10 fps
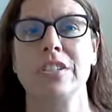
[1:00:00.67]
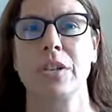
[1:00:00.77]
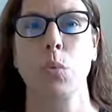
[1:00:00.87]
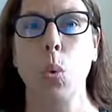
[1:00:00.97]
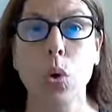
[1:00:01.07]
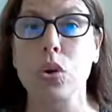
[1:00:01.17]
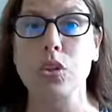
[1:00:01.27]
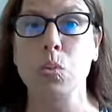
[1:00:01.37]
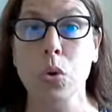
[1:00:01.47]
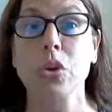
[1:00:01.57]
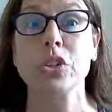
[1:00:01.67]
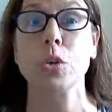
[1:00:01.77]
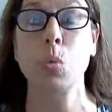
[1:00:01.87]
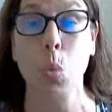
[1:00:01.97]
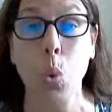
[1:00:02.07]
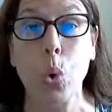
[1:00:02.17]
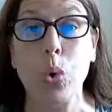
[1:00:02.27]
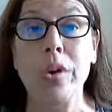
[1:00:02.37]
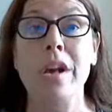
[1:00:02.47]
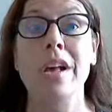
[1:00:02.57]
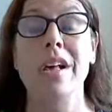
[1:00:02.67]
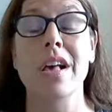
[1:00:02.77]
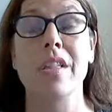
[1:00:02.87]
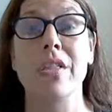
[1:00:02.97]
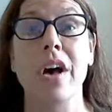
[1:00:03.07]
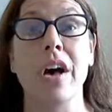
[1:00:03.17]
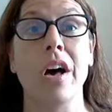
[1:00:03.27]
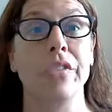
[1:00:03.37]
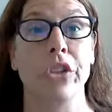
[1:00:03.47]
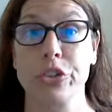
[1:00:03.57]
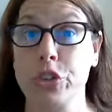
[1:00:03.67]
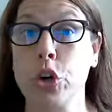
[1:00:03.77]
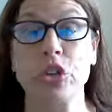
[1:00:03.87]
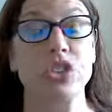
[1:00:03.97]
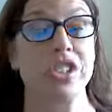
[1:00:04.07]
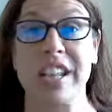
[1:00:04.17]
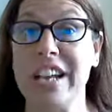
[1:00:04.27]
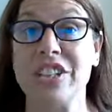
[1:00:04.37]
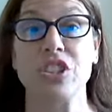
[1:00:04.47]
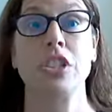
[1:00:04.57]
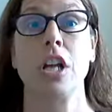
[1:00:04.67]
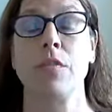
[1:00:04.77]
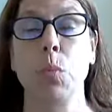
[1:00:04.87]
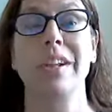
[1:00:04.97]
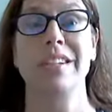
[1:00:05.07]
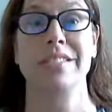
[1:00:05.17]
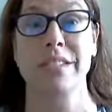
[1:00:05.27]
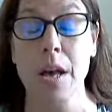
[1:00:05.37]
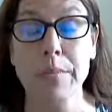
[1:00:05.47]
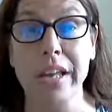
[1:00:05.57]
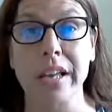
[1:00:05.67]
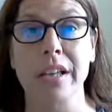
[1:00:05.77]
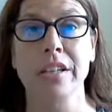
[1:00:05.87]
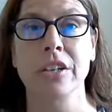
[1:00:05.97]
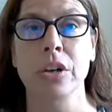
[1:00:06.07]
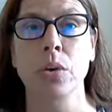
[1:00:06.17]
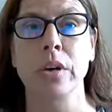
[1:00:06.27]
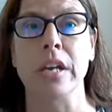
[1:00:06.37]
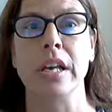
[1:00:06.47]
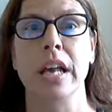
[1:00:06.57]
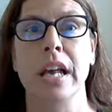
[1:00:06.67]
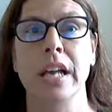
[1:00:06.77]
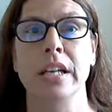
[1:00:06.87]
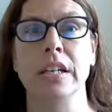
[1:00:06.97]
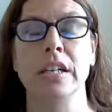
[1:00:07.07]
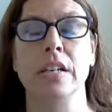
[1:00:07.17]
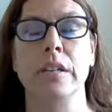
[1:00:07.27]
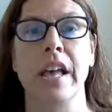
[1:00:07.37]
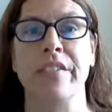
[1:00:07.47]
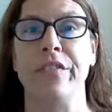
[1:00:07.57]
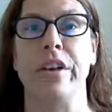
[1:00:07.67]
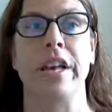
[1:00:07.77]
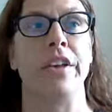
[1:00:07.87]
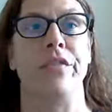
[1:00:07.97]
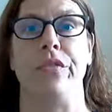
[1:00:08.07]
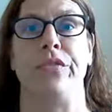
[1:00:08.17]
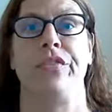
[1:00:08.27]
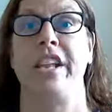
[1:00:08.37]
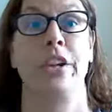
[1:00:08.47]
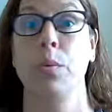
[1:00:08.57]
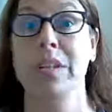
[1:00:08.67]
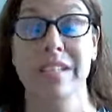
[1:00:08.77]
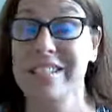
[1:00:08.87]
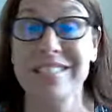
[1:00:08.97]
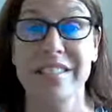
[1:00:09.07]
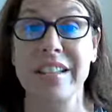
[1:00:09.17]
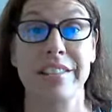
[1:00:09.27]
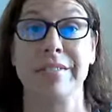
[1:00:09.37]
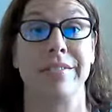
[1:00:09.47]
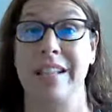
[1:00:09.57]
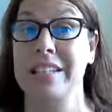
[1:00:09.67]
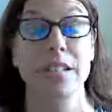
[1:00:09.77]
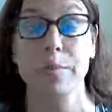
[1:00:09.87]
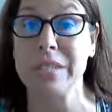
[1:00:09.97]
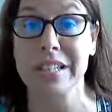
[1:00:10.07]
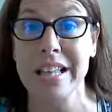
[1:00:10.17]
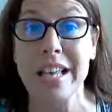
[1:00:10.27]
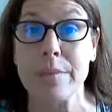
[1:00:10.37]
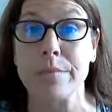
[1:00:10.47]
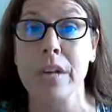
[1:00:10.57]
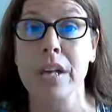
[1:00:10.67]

It warns, word to warn uh, the church, the nation of what is coming, you know. And if, if they don't want to listen, then that's up to them.